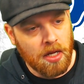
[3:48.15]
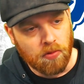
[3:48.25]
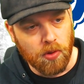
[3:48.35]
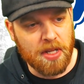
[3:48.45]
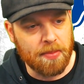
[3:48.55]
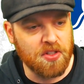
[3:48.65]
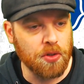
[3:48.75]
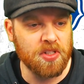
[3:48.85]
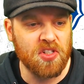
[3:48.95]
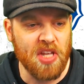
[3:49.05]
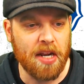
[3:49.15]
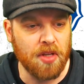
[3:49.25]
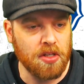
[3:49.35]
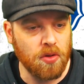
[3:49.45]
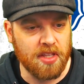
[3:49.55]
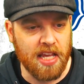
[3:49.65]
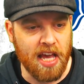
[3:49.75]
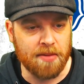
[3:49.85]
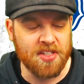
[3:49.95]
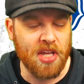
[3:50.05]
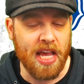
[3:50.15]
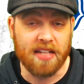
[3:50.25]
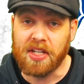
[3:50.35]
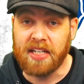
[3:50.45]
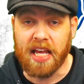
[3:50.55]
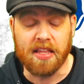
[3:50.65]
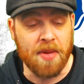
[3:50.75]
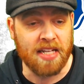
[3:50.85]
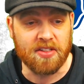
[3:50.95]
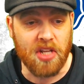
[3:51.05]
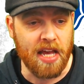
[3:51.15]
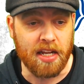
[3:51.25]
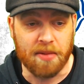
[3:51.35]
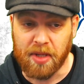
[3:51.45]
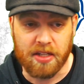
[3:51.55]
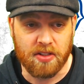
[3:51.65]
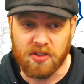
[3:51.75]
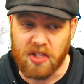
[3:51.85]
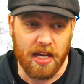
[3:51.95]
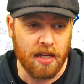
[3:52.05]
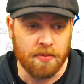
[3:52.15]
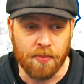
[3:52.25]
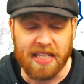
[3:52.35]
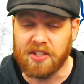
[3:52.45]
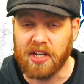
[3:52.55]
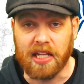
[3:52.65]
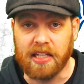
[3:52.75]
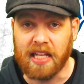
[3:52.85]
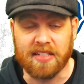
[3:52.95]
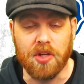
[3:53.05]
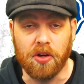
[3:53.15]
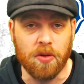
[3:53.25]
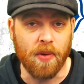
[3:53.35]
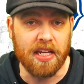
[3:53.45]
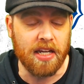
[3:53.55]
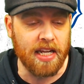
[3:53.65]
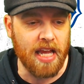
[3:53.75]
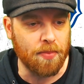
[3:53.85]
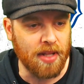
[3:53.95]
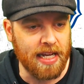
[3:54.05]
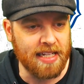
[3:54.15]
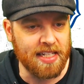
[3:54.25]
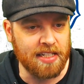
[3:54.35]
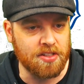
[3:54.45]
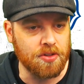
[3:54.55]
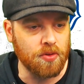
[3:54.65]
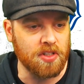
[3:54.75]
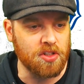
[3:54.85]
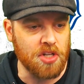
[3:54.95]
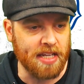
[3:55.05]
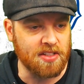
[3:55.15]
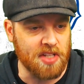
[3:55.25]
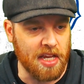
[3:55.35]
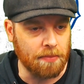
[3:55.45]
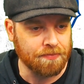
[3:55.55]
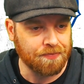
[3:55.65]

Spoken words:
Rule number 2 is set up your youth academy scouts and get them out scouting because basically that's the only way you're going to get players into this Chase team.